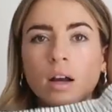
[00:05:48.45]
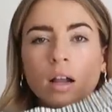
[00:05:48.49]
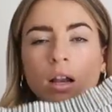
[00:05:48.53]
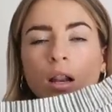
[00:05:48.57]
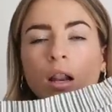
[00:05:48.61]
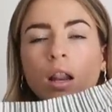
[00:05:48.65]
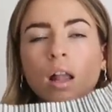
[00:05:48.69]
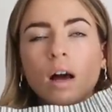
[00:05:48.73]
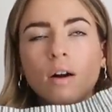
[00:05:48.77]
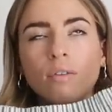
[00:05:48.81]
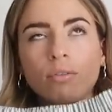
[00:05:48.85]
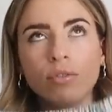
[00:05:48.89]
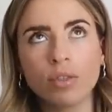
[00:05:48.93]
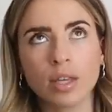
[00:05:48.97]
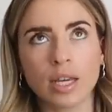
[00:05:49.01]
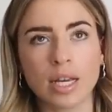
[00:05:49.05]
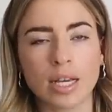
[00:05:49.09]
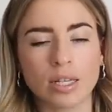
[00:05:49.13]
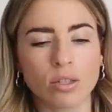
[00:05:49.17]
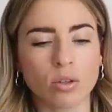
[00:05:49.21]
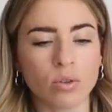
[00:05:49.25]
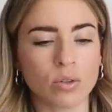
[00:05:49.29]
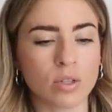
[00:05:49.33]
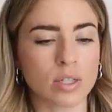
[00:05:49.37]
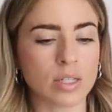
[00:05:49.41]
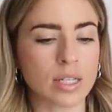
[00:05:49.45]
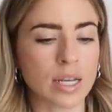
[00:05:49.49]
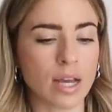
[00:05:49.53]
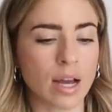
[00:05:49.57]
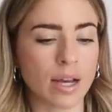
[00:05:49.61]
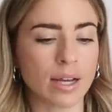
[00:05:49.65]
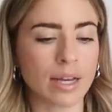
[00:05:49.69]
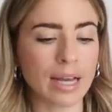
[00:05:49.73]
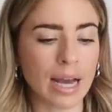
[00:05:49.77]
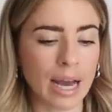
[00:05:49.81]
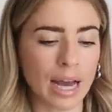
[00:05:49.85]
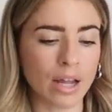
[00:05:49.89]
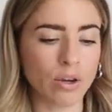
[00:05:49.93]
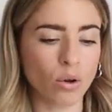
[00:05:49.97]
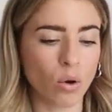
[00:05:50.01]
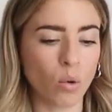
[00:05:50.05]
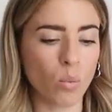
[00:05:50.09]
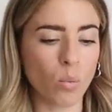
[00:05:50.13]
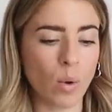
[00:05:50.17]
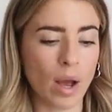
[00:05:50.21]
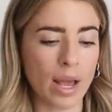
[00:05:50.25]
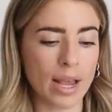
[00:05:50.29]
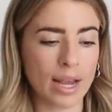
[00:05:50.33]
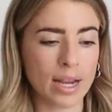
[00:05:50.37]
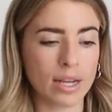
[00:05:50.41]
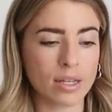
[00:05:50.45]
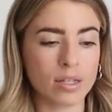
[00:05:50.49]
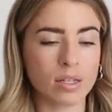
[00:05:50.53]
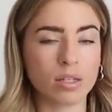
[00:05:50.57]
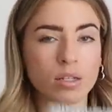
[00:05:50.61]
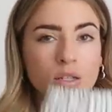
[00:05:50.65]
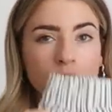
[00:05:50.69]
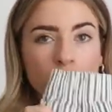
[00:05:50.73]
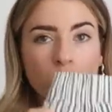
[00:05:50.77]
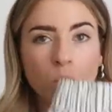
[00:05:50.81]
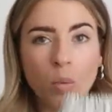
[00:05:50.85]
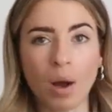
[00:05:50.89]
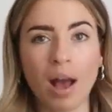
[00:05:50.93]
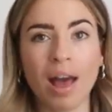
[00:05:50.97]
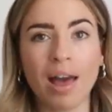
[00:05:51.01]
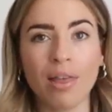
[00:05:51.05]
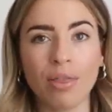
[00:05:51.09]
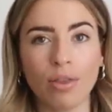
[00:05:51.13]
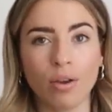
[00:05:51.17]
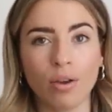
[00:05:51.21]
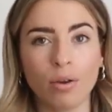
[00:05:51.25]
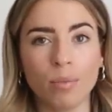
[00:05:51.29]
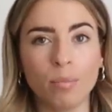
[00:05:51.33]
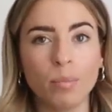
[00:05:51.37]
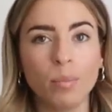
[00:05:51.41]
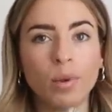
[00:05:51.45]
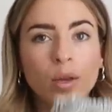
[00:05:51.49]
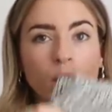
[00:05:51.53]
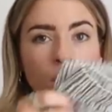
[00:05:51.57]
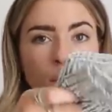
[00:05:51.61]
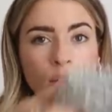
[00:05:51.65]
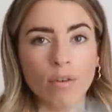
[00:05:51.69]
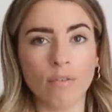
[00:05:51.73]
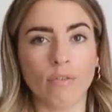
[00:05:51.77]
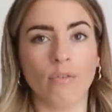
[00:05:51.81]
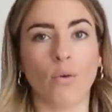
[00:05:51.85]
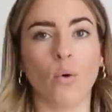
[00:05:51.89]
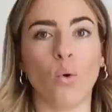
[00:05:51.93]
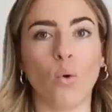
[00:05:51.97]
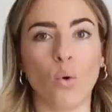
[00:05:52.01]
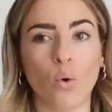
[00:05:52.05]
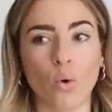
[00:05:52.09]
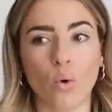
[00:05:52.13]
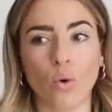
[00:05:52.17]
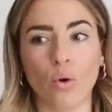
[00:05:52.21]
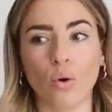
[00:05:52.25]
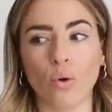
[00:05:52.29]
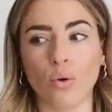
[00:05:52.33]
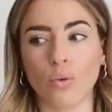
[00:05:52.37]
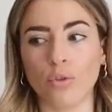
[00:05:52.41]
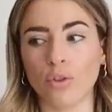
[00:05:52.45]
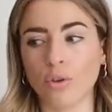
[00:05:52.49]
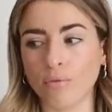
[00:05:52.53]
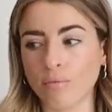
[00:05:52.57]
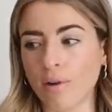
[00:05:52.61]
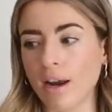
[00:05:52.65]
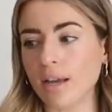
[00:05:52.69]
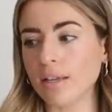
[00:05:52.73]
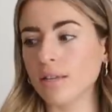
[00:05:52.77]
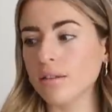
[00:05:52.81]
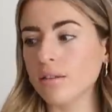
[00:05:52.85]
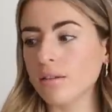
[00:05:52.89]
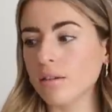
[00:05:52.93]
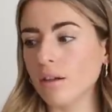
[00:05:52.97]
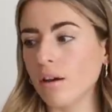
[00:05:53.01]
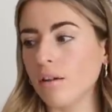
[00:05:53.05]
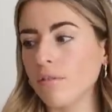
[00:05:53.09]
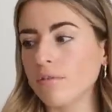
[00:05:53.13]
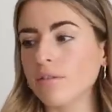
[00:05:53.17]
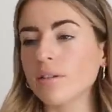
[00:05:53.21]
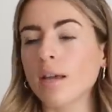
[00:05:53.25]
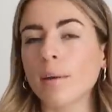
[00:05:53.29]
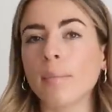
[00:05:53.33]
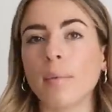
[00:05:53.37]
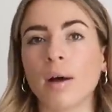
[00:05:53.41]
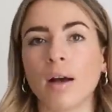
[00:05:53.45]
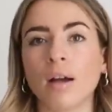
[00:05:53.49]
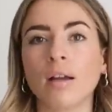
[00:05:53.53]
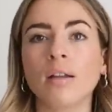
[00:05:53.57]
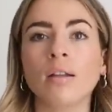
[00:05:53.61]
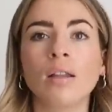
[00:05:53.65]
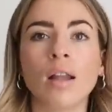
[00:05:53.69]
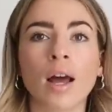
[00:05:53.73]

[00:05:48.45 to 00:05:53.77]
Love these. Honestly, I cannot wait to wear them for the rest of summer.